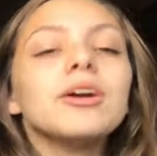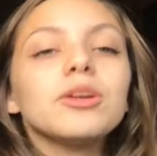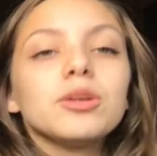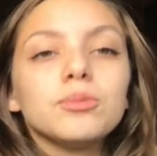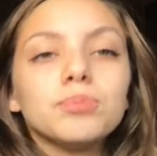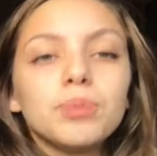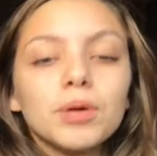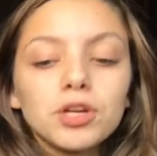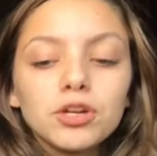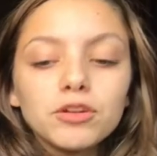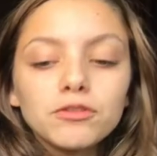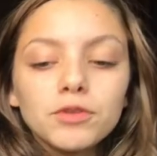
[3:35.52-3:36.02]
You
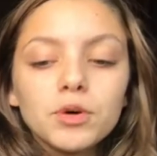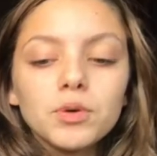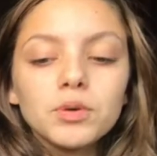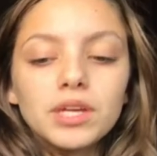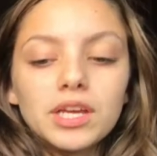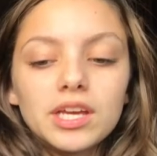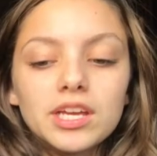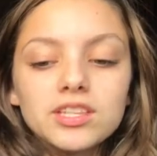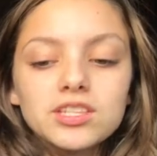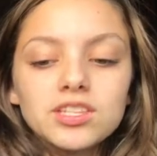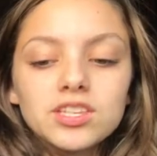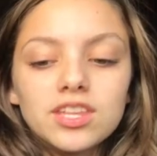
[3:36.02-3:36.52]
plug your phone
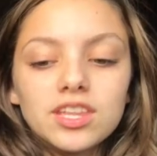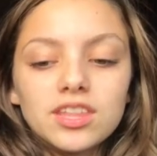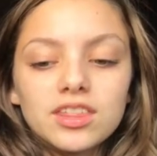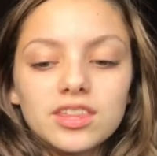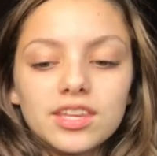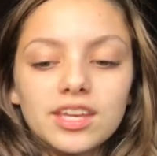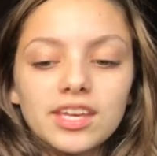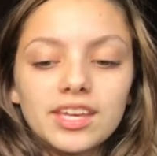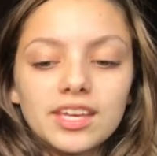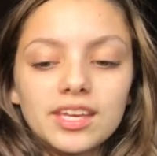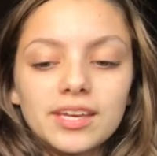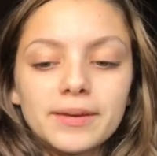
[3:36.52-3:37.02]
into the
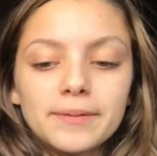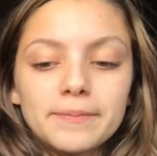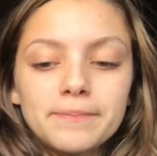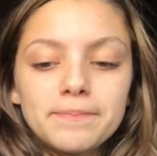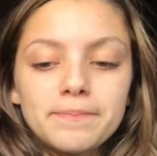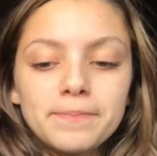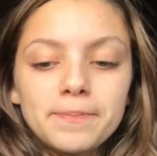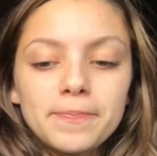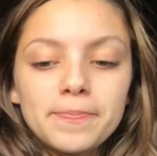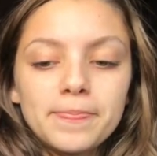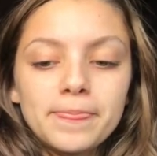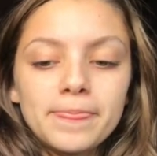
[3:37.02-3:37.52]
thingy,
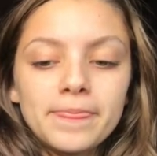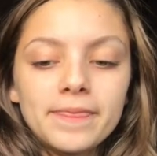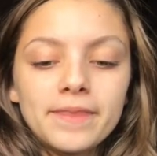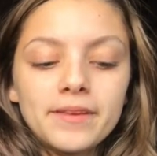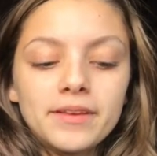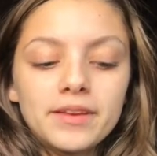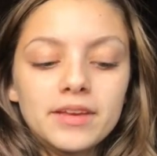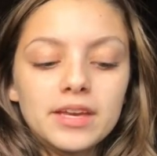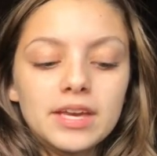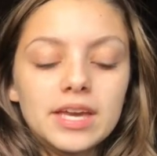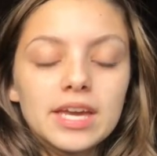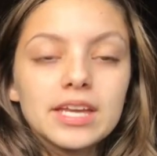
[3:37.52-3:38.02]

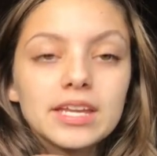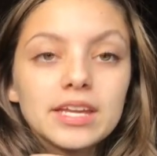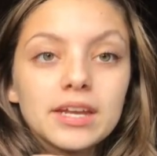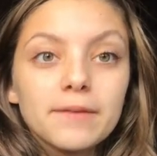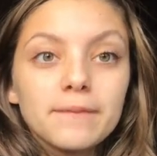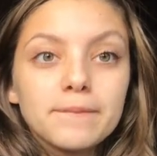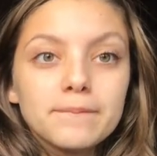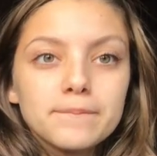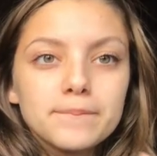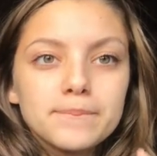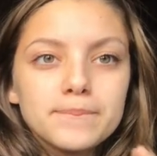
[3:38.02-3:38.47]
and